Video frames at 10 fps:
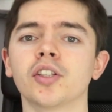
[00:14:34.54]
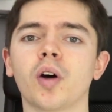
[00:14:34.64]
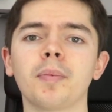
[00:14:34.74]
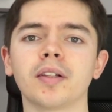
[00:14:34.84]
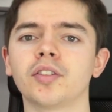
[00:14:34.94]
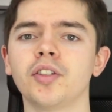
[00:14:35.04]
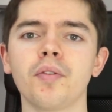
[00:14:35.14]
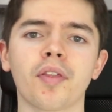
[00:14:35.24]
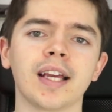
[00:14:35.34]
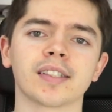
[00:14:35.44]
So I'll be able to
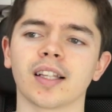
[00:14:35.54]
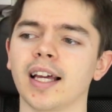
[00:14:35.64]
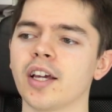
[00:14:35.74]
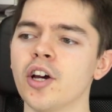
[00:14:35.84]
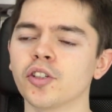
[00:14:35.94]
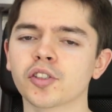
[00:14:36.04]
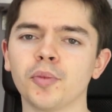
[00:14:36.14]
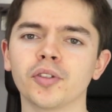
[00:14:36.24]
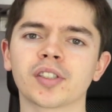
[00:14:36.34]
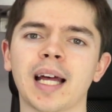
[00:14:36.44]
do things like
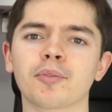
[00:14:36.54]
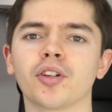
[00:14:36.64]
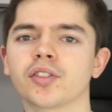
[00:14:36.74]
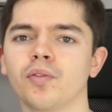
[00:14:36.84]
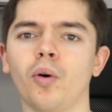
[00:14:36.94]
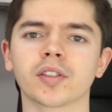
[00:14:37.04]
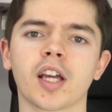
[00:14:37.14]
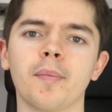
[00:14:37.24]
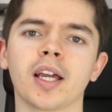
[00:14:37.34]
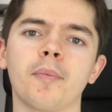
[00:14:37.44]
small snapshots of what's
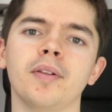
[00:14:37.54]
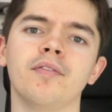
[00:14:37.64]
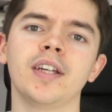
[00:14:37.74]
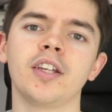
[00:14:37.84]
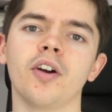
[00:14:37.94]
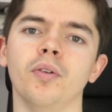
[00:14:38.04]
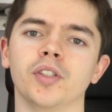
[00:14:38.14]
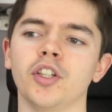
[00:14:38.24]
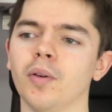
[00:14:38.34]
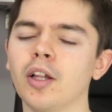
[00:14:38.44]
coming up in
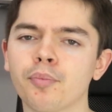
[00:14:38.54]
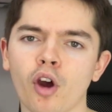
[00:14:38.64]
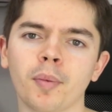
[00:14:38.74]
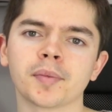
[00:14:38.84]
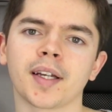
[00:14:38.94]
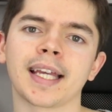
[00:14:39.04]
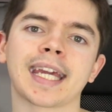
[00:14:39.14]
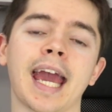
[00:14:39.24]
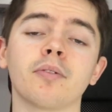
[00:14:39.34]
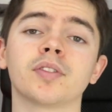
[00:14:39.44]
videos, you know, little problems I
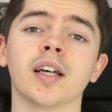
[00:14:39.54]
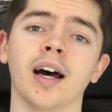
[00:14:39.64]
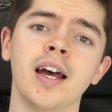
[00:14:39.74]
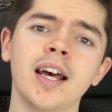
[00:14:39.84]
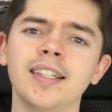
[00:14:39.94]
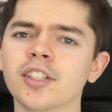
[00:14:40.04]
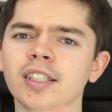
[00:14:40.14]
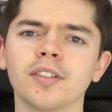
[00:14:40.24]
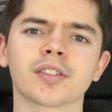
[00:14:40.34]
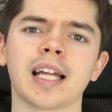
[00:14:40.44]
encounter,
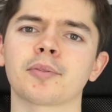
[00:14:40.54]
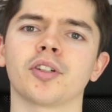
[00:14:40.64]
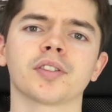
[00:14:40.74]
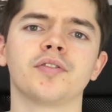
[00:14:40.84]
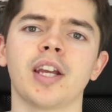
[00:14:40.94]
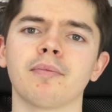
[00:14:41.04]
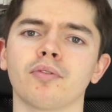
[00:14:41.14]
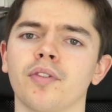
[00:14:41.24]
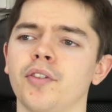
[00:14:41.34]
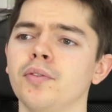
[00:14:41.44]
just little snapshots of
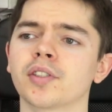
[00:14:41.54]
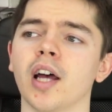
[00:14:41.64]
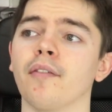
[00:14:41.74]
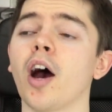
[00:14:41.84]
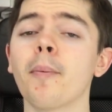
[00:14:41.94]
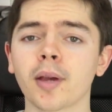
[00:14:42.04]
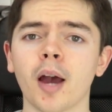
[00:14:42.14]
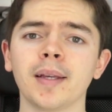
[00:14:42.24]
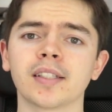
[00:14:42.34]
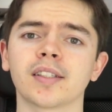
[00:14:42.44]
general review stuff,
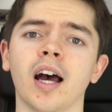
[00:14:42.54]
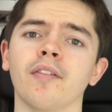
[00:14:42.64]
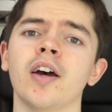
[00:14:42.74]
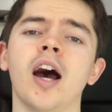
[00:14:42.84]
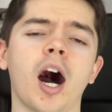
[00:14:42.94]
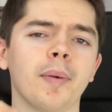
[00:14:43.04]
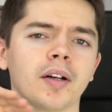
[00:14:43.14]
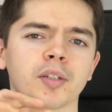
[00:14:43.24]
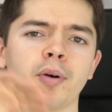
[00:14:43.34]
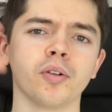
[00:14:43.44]
upcoming stuff. I'll be
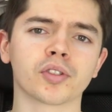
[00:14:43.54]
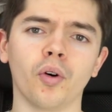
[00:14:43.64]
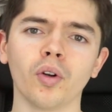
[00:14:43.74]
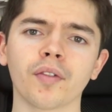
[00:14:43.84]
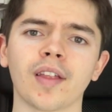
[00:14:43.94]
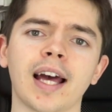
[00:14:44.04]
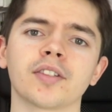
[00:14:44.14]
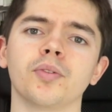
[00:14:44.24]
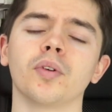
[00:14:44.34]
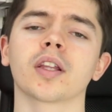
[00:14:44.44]
able to post all of
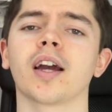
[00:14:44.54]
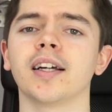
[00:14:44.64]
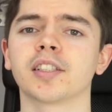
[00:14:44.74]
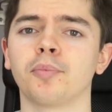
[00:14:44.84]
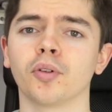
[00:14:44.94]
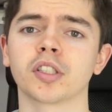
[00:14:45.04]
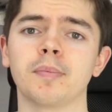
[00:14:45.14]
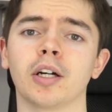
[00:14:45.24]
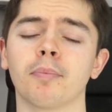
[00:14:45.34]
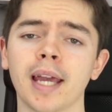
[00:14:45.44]
that to all the guys
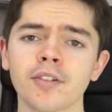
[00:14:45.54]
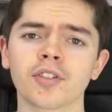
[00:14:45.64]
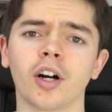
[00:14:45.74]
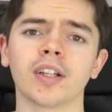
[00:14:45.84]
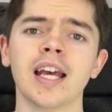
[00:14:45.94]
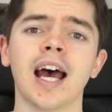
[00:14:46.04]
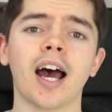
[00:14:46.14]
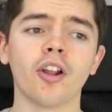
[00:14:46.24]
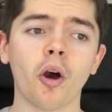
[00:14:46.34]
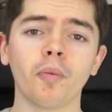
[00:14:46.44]
supporting me on Patreon,
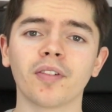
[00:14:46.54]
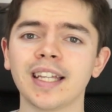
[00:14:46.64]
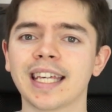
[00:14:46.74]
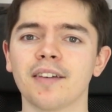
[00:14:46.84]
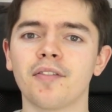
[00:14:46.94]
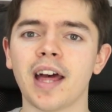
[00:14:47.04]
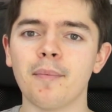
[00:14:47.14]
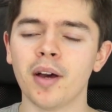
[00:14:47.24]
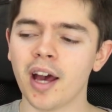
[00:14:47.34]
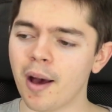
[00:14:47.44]
and hopefully give
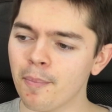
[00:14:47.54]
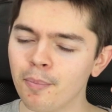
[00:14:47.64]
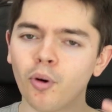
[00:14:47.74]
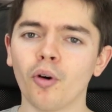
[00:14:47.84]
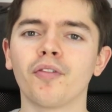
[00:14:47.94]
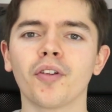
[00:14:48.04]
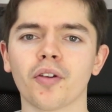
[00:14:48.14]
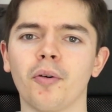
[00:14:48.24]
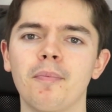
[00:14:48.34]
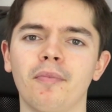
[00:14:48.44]
them more for
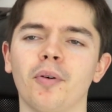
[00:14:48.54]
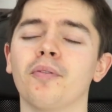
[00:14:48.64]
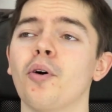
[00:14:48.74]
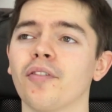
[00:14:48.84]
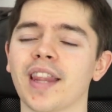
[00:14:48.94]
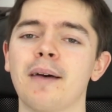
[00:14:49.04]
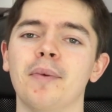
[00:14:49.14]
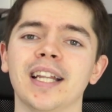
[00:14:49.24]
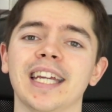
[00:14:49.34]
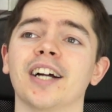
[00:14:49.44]
their
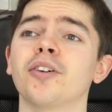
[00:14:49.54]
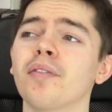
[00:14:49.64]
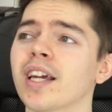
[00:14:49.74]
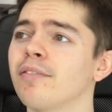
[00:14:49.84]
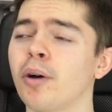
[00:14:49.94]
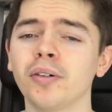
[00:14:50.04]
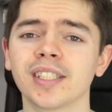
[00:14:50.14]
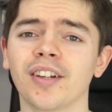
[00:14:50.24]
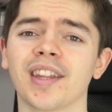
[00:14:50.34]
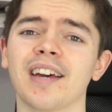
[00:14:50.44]
money. I don't think I've
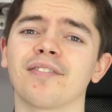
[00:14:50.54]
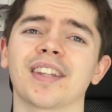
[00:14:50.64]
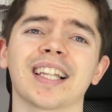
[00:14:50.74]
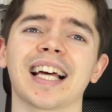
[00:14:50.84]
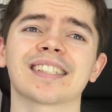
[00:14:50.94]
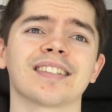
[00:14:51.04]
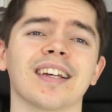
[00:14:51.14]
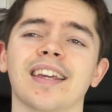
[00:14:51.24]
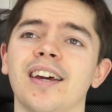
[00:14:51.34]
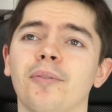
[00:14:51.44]
posted on there for the last,
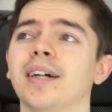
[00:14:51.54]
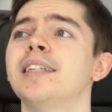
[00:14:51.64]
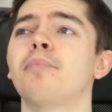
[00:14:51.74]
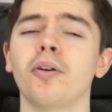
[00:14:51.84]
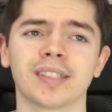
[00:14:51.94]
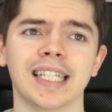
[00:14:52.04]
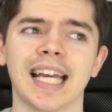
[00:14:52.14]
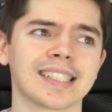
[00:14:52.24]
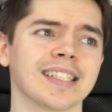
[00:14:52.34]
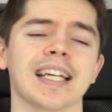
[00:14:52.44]
like, well, I did post there
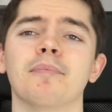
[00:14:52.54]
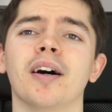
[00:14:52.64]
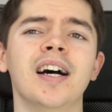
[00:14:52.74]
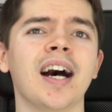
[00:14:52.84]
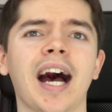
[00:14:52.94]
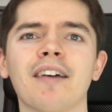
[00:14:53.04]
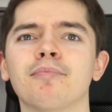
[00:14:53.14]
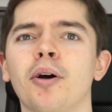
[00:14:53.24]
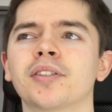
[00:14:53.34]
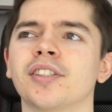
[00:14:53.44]
yesterday, but I
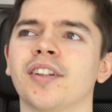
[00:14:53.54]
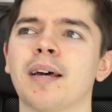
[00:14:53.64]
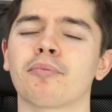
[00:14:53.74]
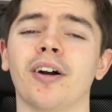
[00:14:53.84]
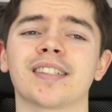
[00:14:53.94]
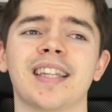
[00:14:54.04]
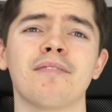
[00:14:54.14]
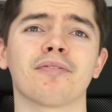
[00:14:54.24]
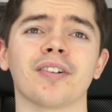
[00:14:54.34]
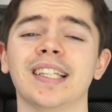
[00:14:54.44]
haven't posted on there prior to
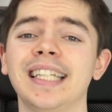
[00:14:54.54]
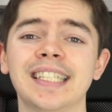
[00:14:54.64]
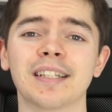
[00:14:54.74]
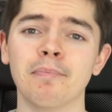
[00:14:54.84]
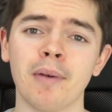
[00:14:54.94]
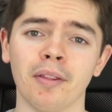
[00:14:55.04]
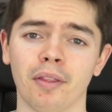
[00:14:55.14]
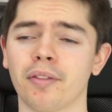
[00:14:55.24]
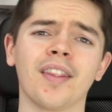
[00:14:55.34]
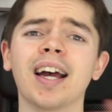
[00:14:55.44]
then for at least a
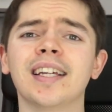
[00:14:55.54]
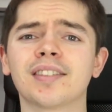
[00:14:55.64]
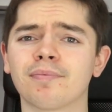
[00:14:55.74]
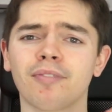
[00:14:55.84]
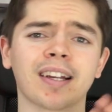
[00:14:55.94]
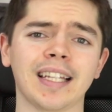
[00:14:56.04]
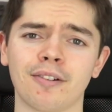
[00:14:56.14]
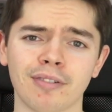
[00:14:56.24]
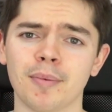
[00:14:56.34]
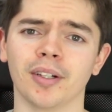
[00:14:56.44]
month, and that is frankly
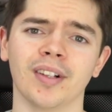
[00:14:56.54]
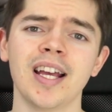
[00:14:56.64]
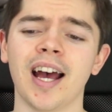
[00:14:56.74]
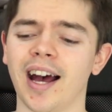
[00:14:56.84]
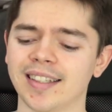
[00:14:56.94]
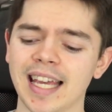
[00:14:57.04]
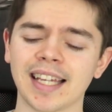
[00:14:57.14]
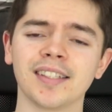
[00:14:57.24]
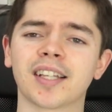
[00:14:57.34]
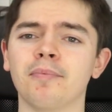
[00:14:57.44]
criminal.
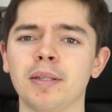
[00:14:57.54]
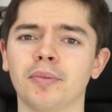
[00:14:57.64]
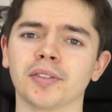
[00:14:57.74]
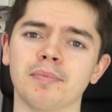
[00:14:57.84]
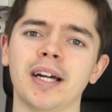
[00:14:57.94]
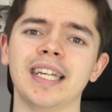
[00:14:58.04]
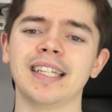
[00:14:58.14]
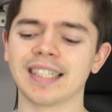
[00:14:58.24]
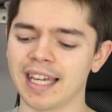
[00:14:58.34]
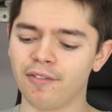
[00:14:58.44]
Taking some people's
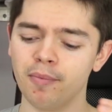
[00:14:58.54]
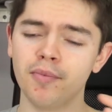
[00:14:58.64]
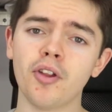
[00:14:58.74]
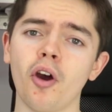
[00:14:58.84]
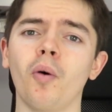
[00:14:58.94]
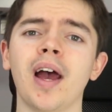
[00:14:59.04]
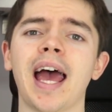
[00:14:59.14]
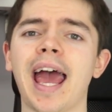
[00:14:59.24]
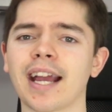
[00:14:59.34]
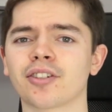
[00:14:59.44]
money to give them no
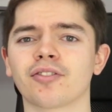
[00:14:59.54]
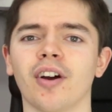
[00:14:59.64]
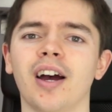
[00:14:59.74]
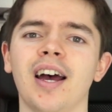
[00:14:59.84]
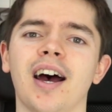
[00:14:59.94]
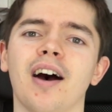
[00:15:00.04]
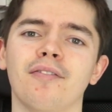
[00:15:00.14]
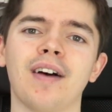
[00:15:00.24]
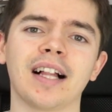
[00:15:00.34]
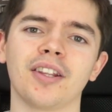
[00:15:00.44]
extra
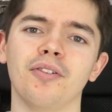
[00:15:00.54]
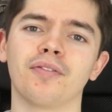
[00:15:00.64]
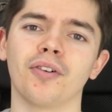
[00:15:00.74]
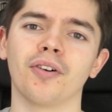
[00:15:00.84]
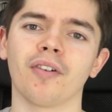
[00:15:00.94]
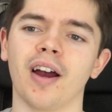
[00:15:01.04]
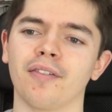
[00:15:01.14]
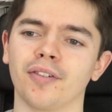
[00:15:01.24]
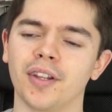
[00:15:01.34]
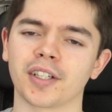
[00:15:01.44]
value
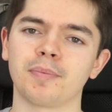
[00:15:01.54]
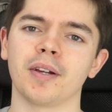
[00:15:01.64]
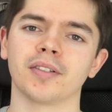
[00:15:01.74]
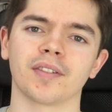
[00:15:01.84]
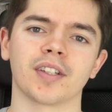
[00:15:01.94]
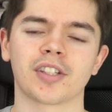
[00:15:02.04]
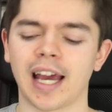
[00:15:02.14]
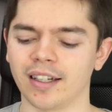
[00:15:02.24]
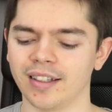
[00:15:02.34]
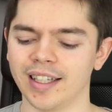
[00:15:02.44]
for the experience of the
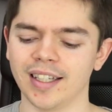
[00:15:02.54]
channel